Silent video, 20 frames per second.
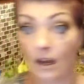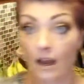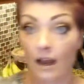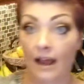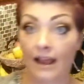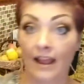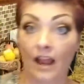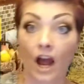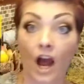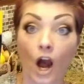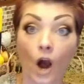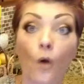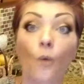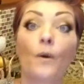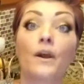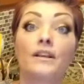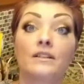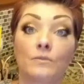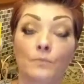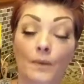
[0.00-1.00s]
I
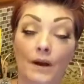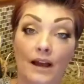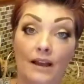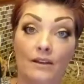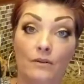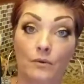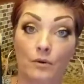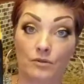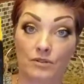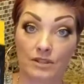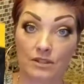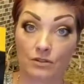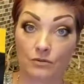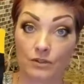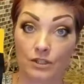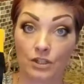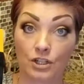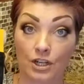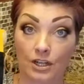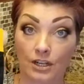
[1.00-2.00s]
always buy a
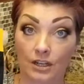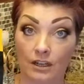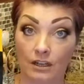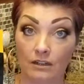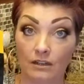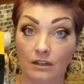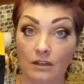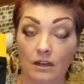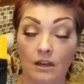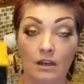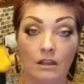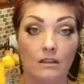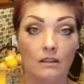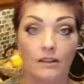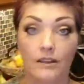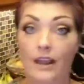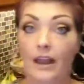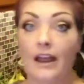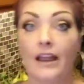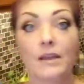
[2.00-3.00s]
rotisserie chicken.
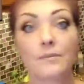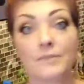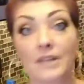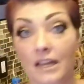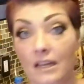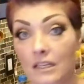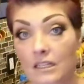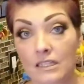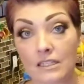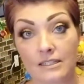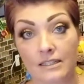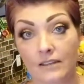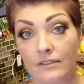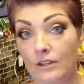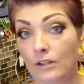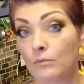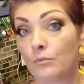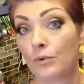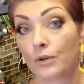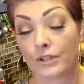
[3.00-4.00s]
Like, I am not gonna stand there
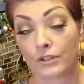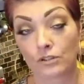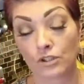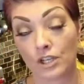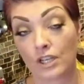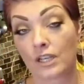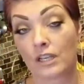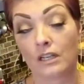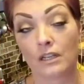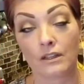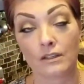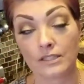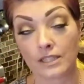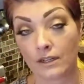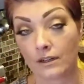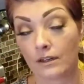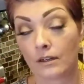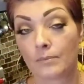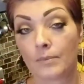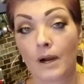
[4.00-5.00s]
and boil chicken and
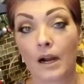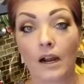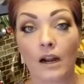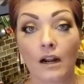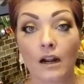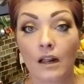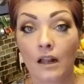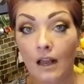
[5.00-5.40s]
tear it apart.